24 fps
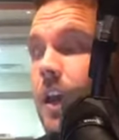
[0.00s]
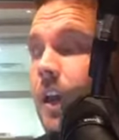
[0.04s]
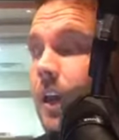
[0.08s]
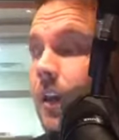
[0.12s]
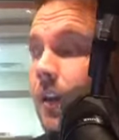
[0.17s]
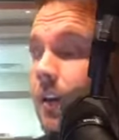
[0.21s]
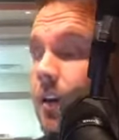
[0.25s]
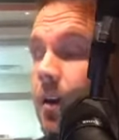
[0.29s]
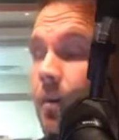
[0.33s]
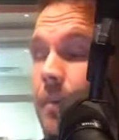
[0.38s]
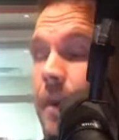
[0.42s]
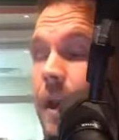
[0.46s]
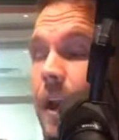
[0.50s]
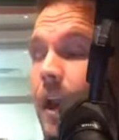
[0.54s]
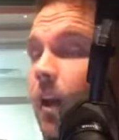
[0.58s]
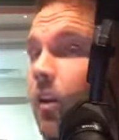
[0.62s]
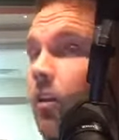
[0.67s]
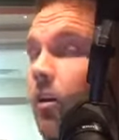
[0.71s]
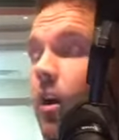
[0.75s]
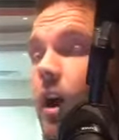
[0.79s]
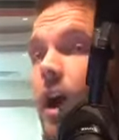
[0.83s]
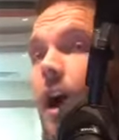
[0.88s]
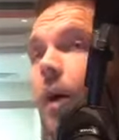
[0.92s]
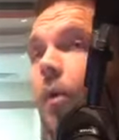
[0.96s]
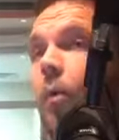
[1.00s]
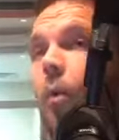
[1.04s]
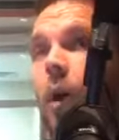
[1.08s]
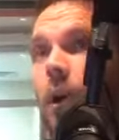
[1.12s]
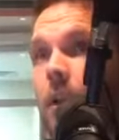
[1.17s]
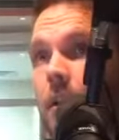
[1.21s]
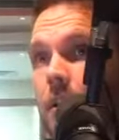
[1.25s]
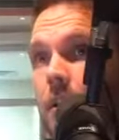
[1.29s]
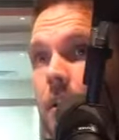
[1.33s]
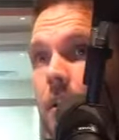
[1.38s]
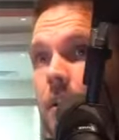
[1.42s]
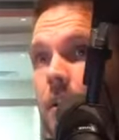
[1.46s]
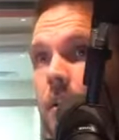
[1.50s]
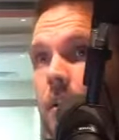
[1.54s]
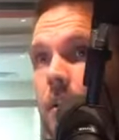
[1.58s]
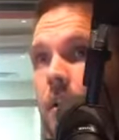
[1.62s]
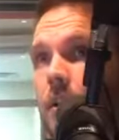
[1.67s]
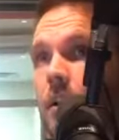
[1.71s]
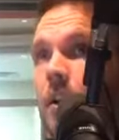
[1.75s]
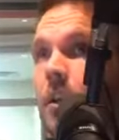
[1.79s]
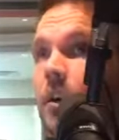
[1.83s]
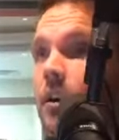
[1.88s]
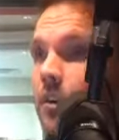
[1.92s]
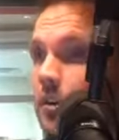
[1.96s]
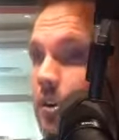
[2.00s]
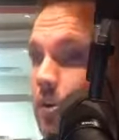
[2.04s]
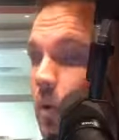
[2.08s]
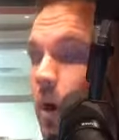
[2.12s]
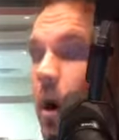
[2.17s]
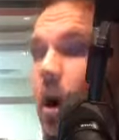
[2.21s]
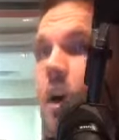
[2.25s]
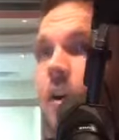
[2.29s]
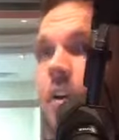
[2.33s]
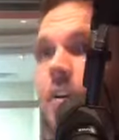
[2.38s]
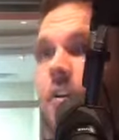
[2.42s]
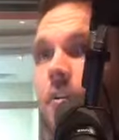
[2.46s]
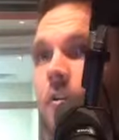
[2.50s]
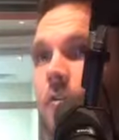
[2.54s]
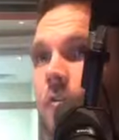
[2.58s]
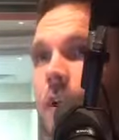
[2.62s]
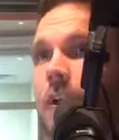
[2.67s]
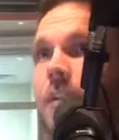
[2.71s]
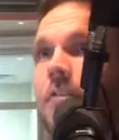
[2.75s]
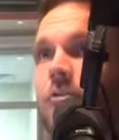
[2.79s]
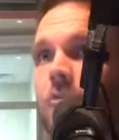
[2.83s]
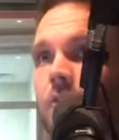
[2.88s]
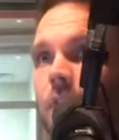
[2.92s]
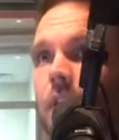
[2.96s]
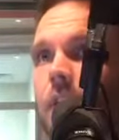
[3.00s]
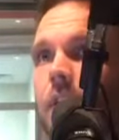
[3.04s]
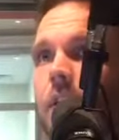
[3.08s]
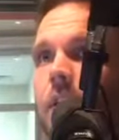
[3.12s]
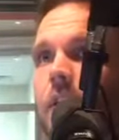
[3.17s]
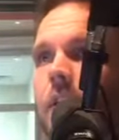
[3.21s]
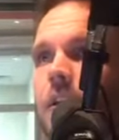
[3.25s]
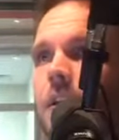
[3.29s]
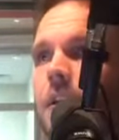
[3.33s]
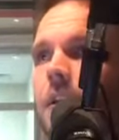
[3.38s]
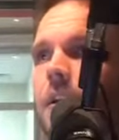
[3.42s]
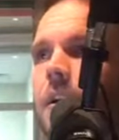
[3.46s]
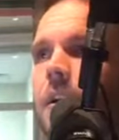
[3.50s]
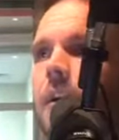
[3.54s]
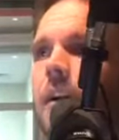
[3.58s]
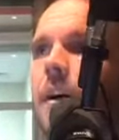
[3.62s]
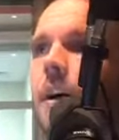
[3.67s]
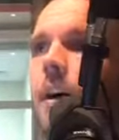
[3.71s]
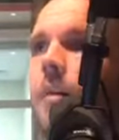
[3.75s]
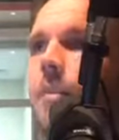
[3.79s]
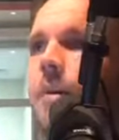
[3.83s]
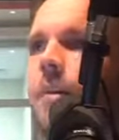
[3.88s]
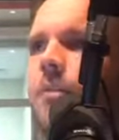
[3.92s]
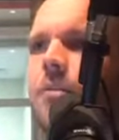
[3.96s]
And come hell or high water, you honor the rain check. And